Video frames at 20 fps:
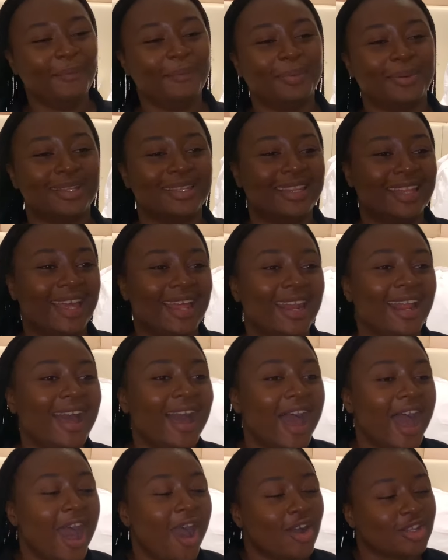But then
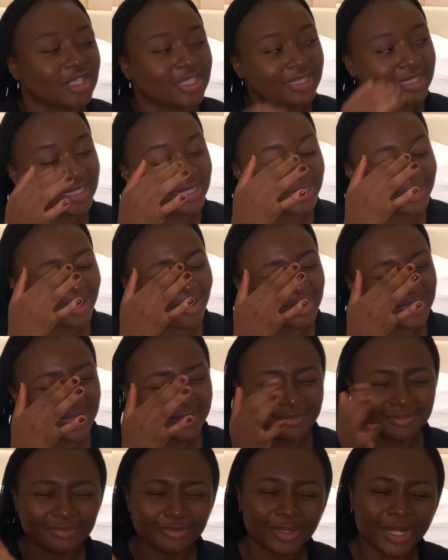I was just sitting there, I was
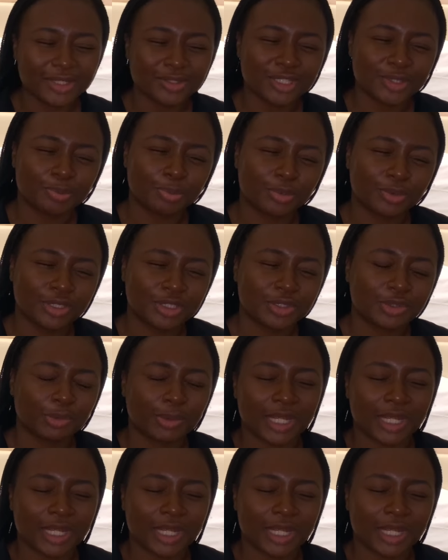like, will I just pull the shoe?